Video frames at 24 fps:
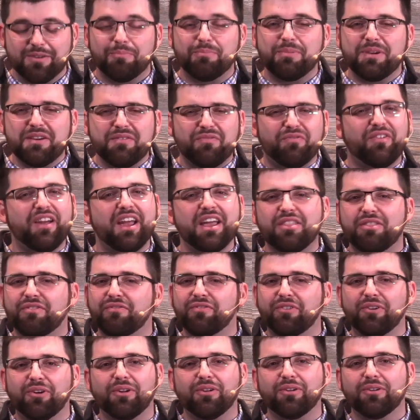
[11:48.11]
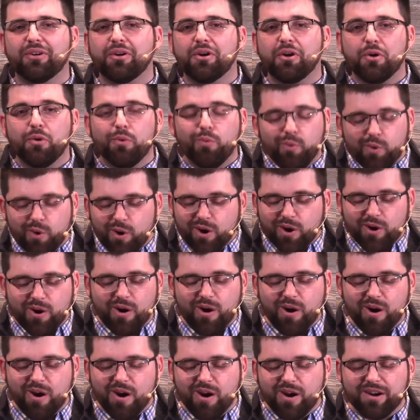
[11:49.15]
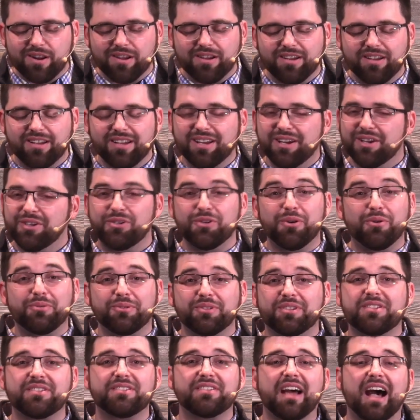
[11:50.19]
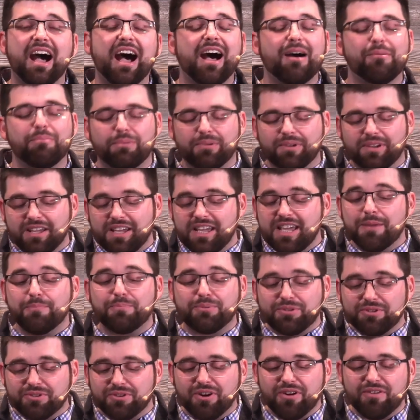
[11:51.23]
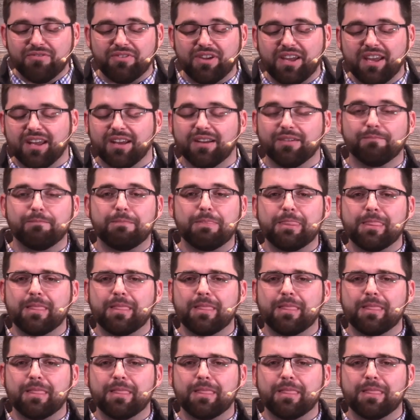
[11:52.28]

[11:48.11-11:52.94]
Be faithful, work hard, don't stop, keep serving.